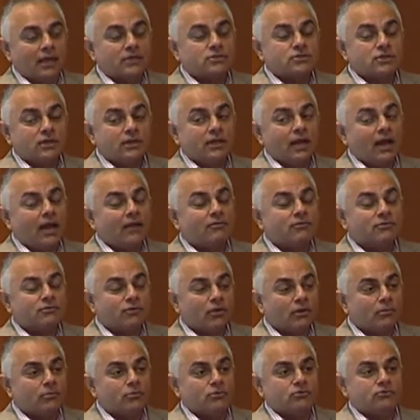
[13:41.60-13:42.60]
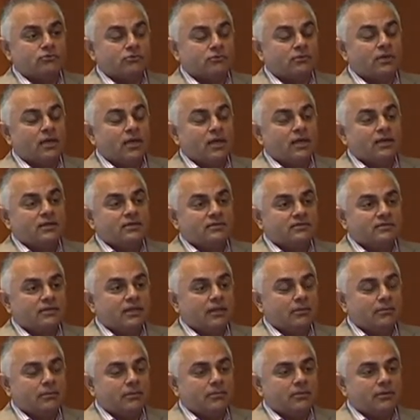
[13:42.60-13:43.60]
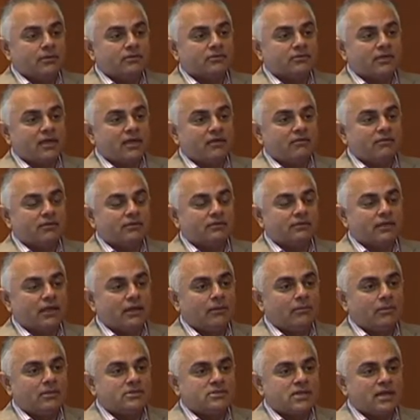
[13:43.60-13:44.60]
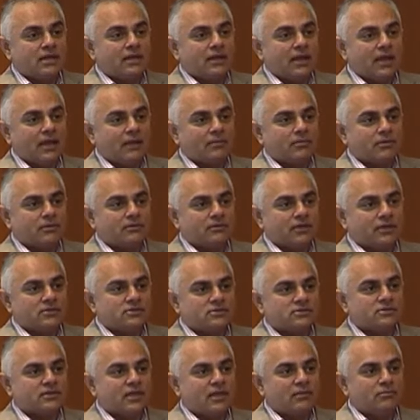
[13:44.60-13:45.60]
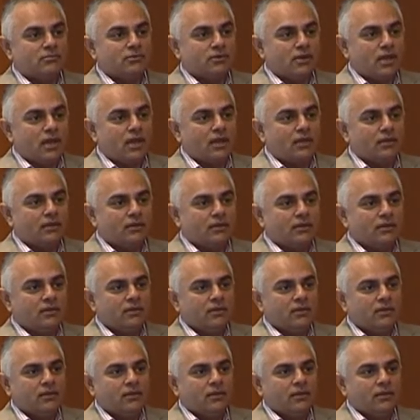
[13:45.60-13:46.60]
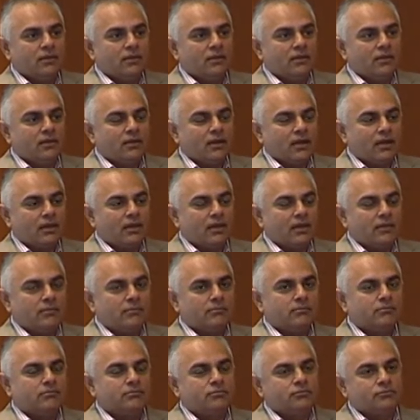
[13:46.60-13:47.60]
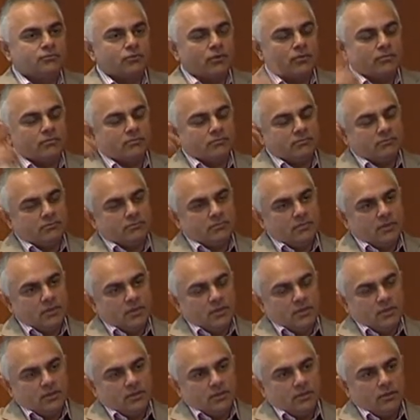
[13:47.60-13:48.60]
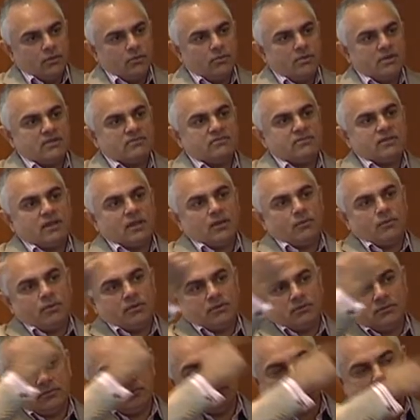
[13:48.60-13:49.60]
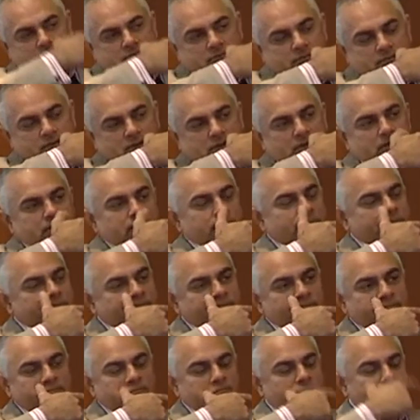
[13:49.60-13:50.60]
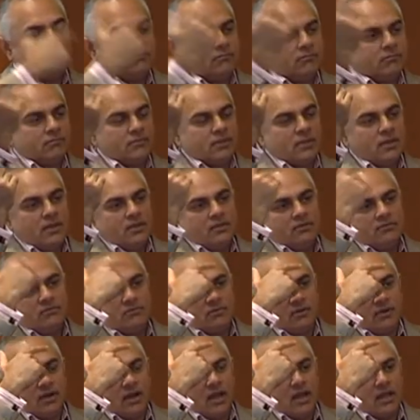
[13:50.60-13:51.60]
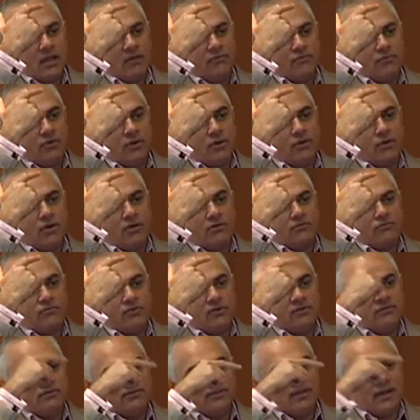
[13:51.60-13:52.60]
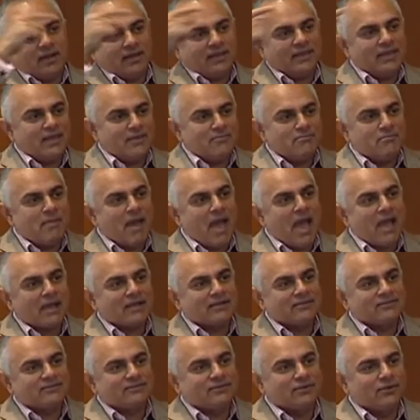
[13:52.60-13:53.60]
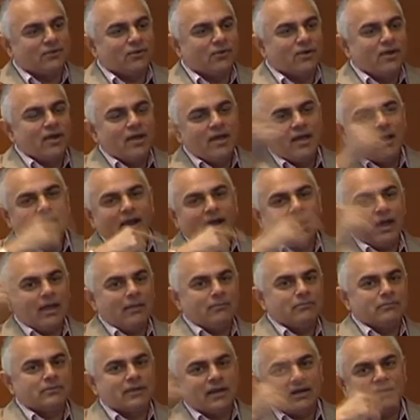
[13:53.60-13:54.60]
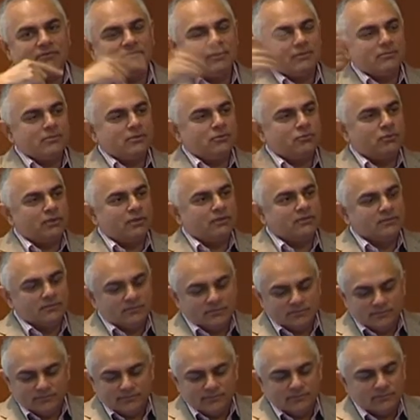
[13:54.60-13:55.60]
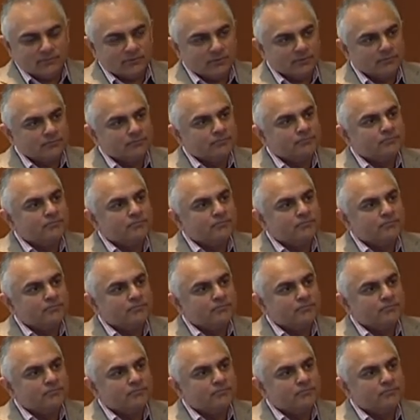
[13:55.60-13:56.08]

Actually, I was almost sleepy because I have a terrible jet lag because I just came today. And I came from US, then I went to Sri Lanka for a conference, and I came back, so I'm kind of in between. So,